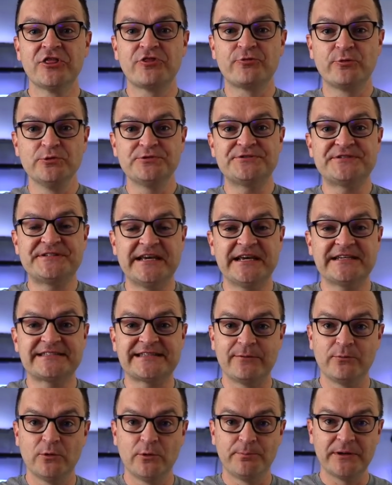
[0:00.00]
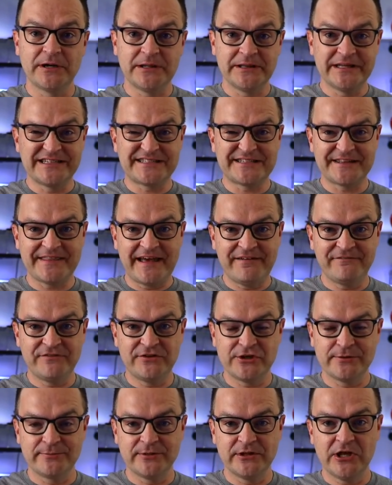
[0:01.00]
through six, and we'll put a link to that
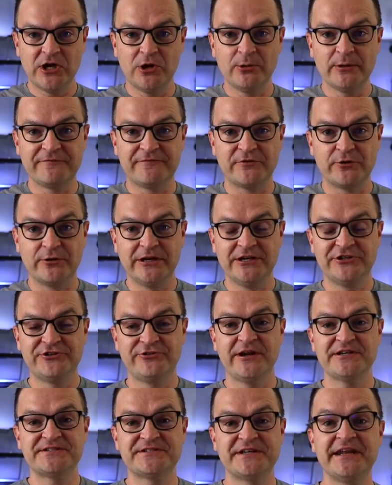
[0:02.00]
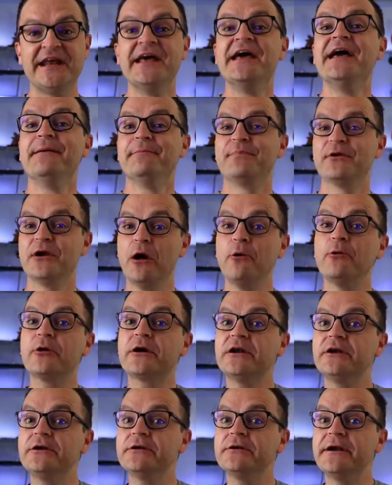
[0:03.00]
video below if you're interested. But all we're
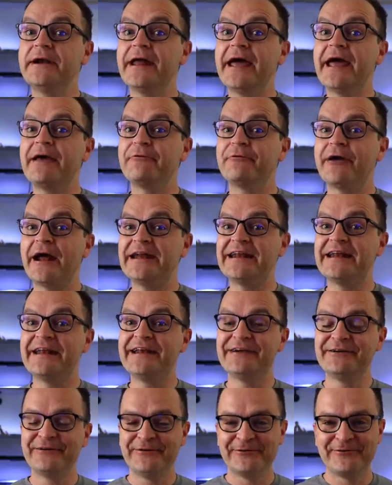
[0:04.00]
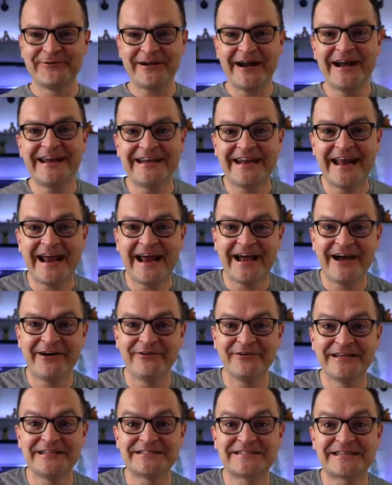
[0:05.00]
going to do today, right here, right
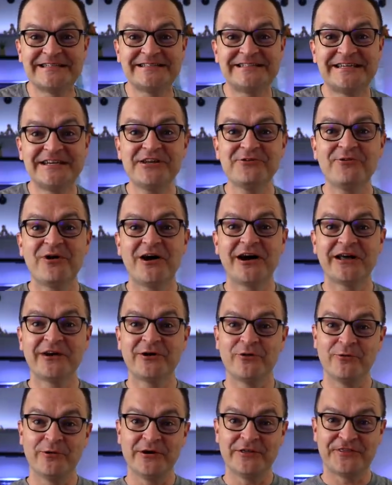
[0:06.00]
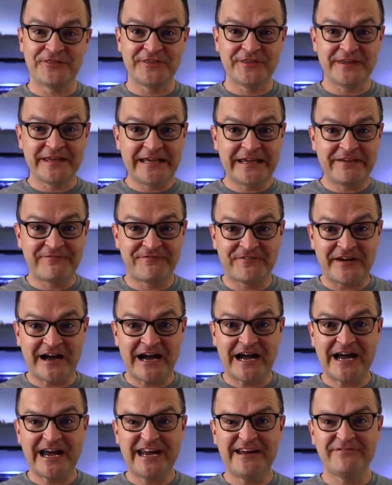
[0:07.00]
now, is continue on with the
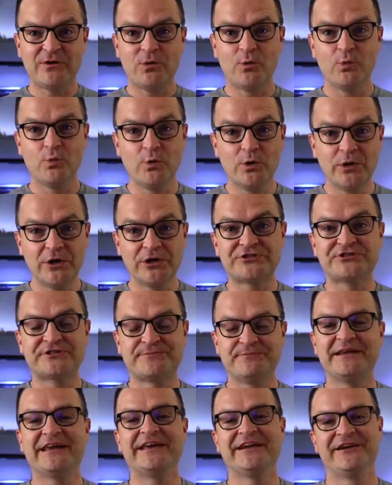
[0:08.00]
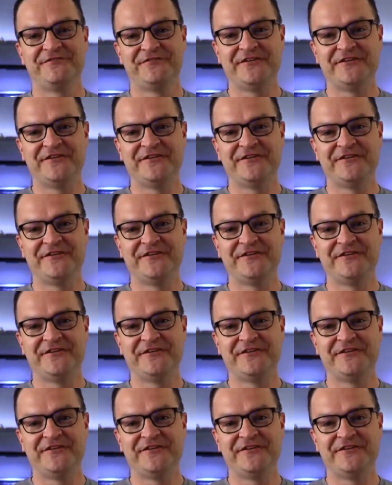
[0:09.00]
five worst beginner